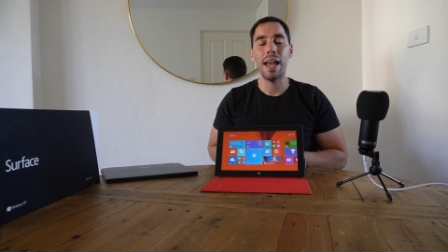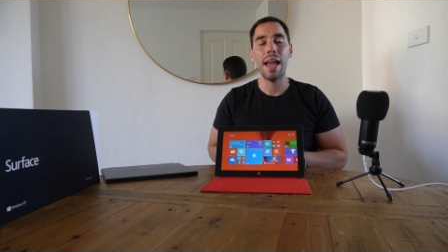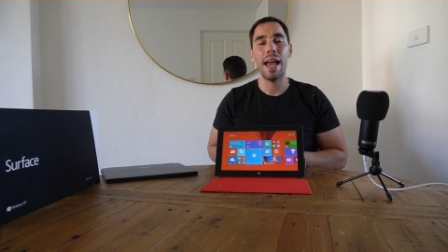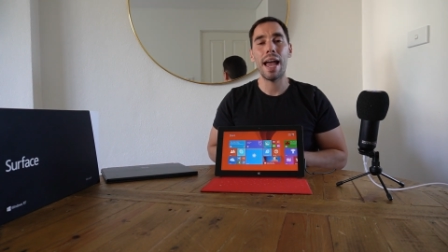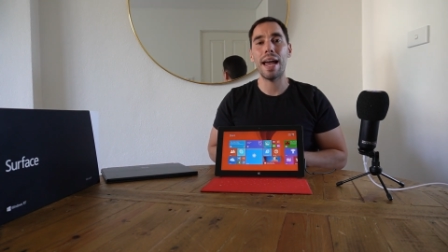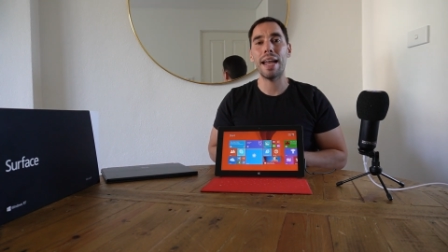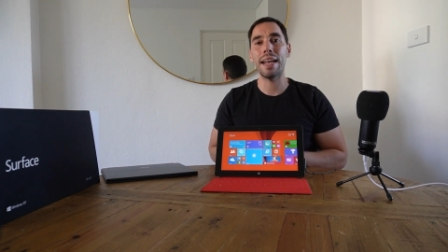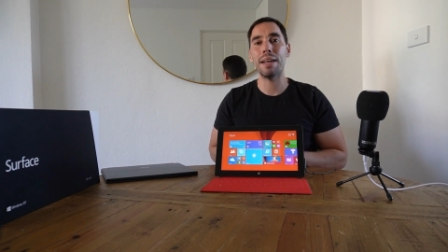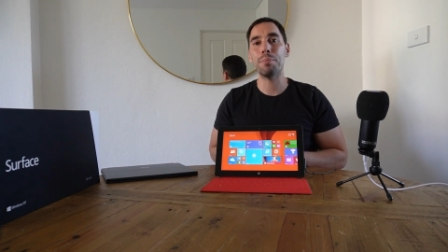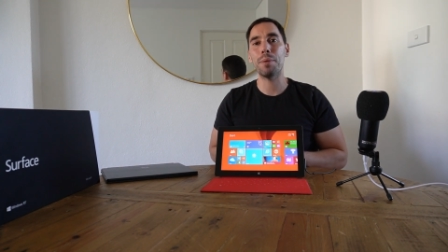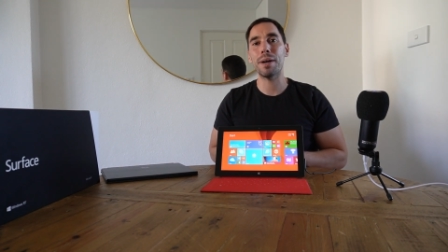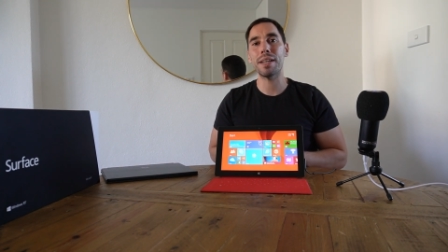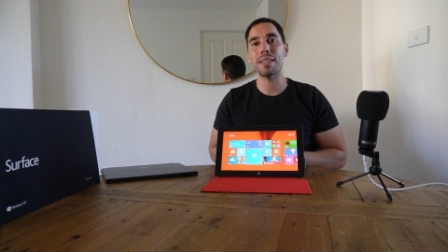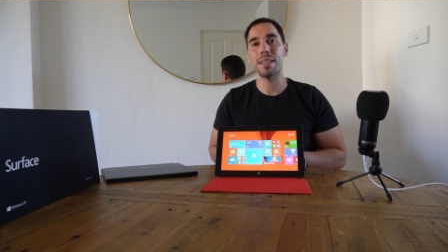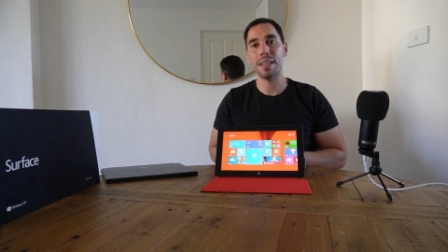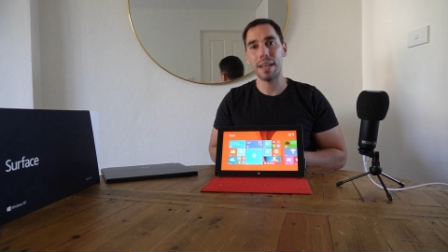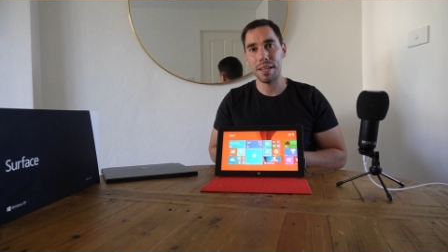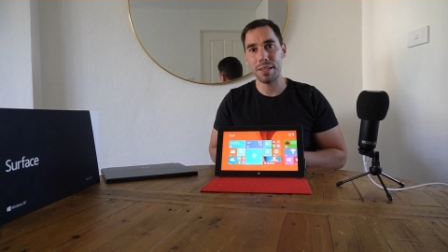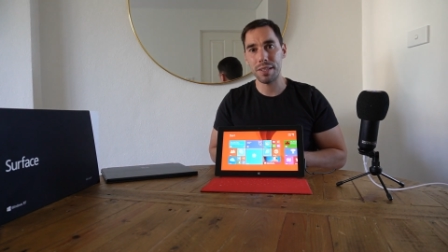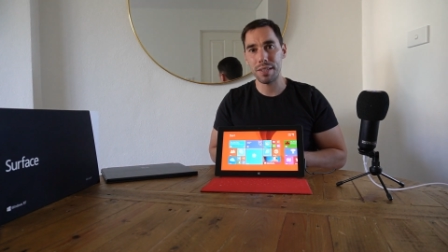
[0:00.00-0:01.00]
and by
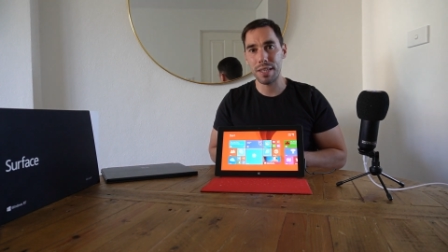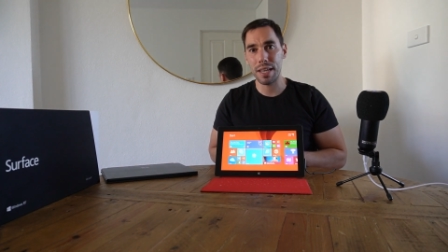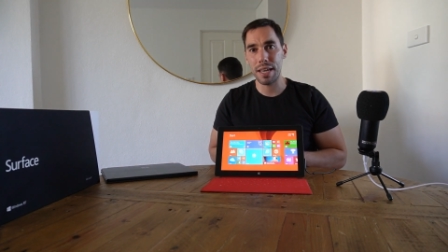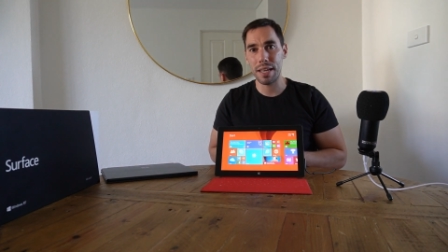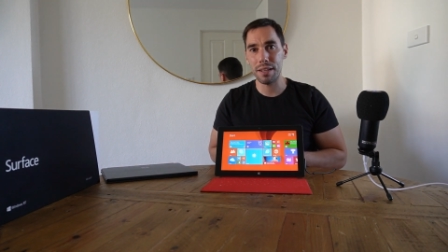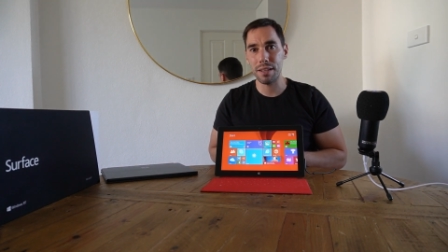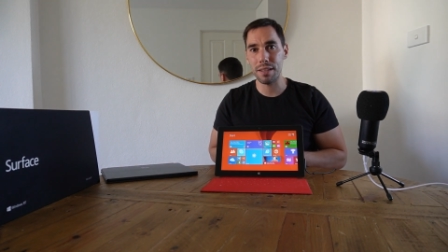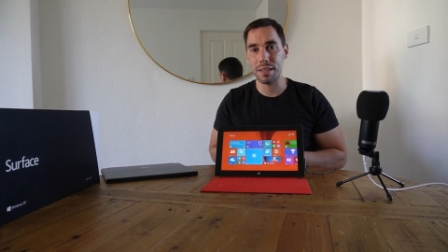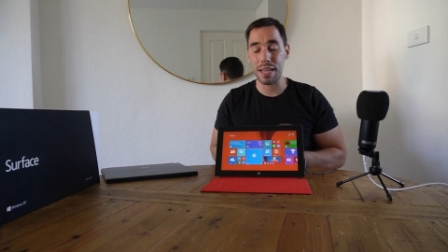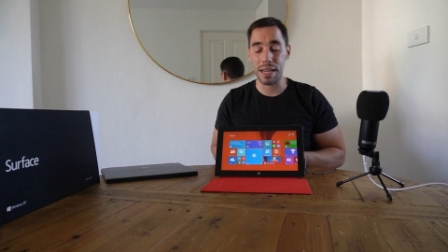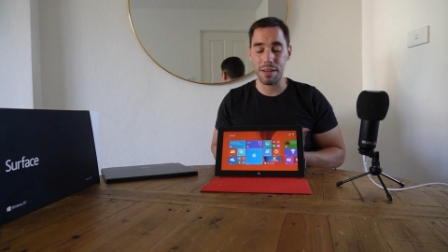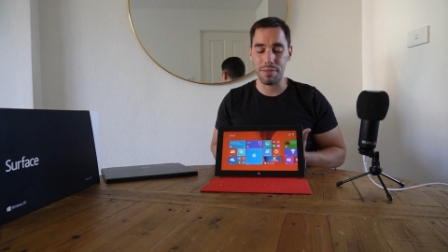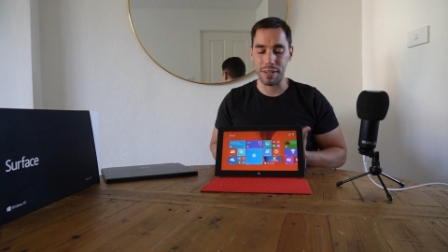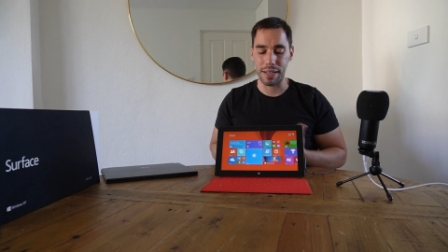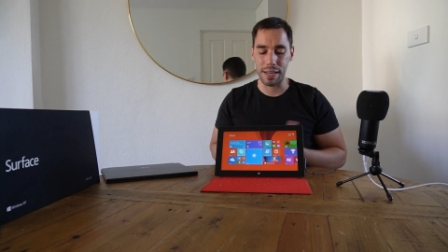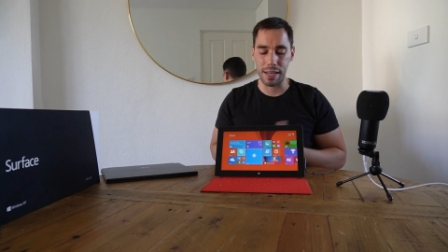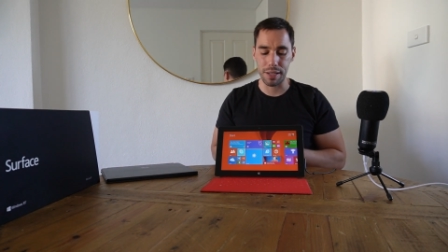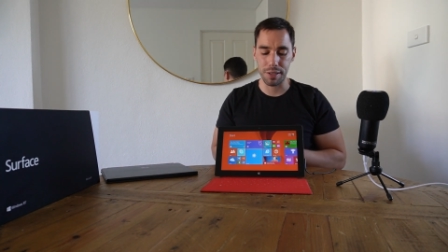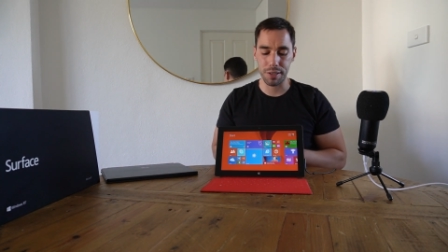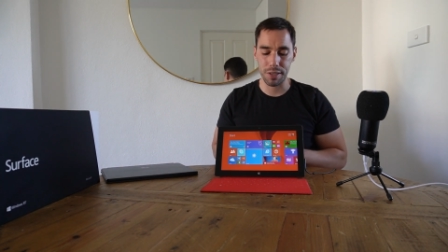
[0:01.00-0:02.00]
today's standards, even
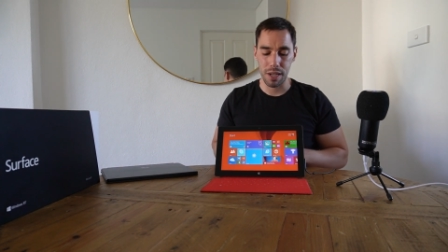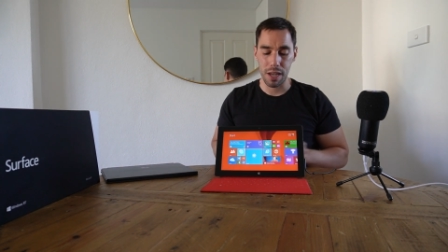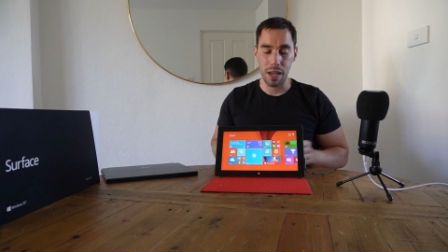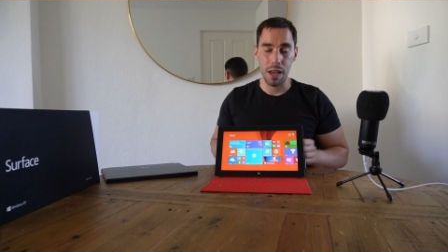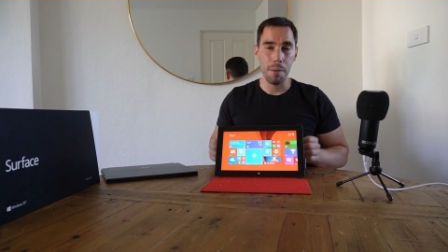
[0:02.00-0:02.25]
less.